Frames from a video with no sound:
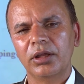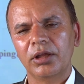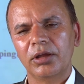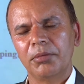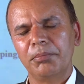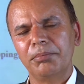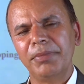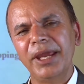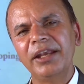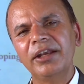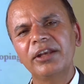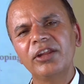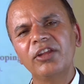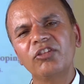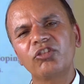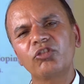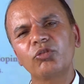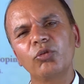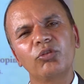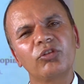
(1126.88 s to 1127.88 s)

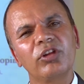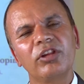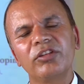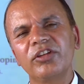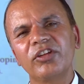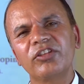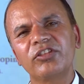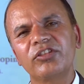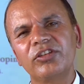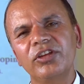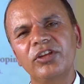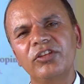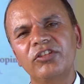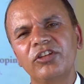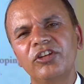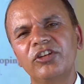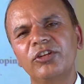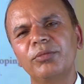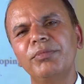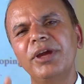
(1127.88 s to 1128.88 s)
maintains social justice,
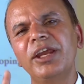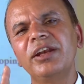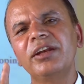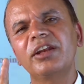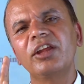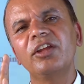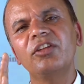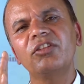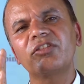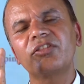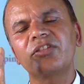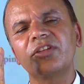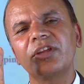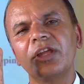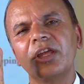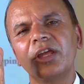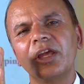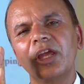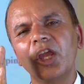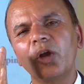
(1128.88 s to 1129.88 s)
it maintains
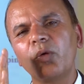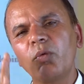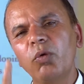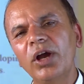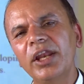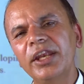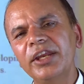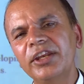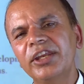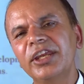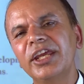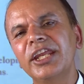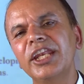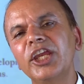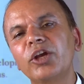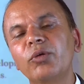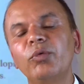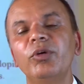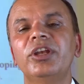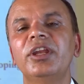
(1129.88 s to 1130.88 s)
equality and
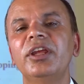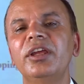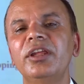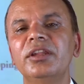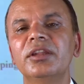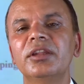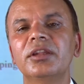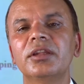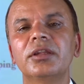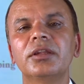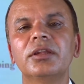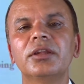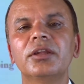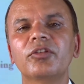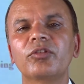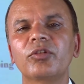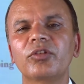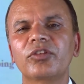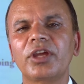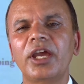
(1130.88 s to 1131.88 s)
equity in the
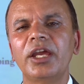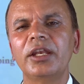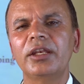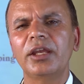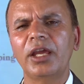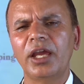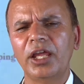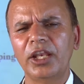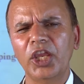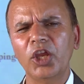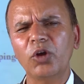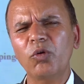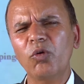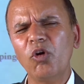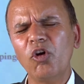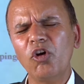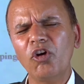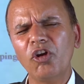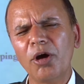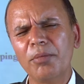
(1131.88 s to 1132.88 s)
society, and
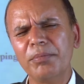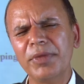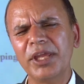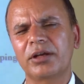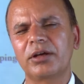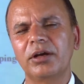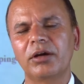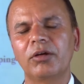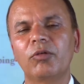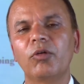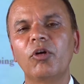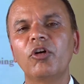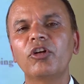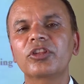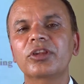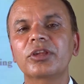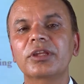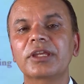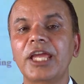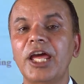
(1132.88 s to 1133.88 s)
economic
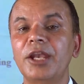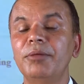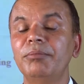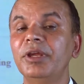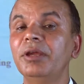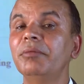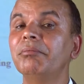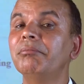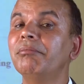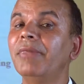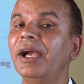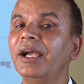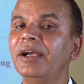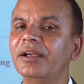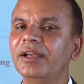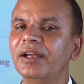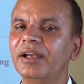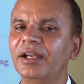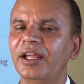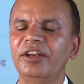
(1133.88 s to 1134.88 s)
growth can be
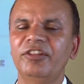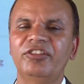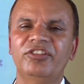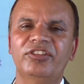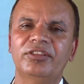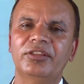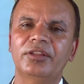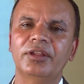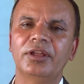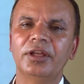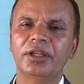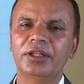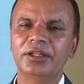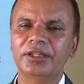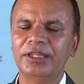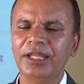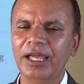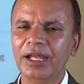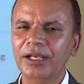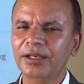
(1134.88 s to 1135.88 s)
maintained, and
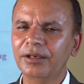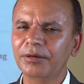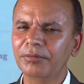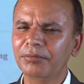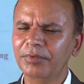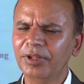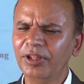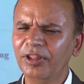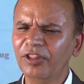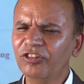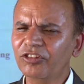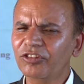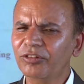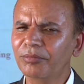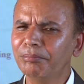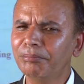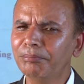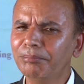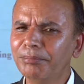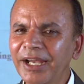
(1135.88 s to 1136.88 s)
that is
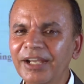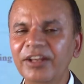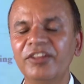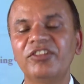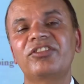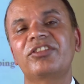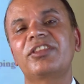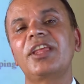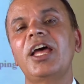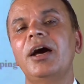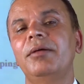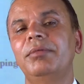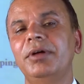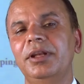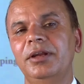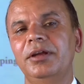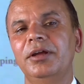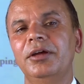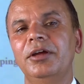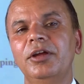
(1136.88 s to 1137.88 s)
made
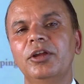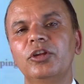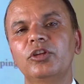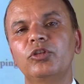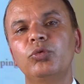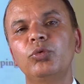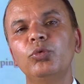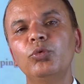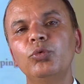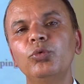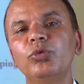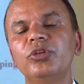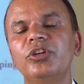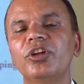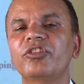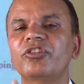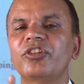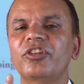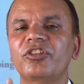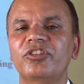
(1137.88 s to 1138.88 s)
stable through
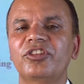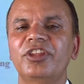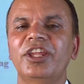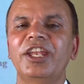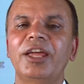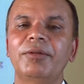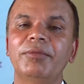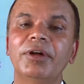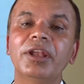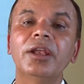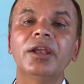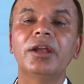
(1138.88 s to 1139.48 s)
the sustainable